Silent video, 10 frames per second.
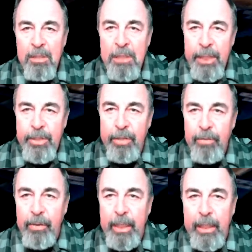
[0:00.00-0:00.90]
and just
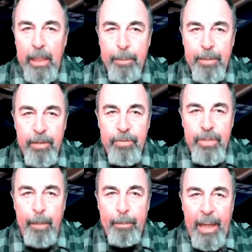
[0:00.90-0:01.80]
hooking it up to this
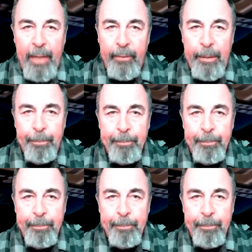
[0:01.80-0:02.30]
jump battery.